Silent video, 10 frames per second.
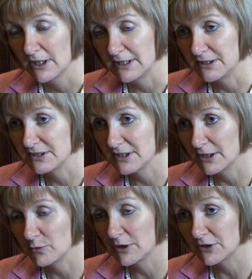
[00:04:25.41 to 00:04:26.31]
in
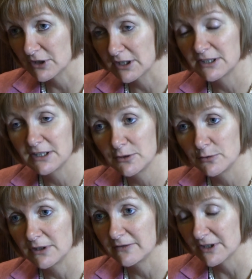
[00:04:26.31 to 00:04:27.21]
deciding whether to continue
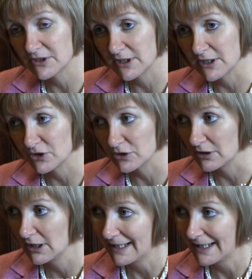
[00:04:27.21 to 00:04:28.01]
the investigation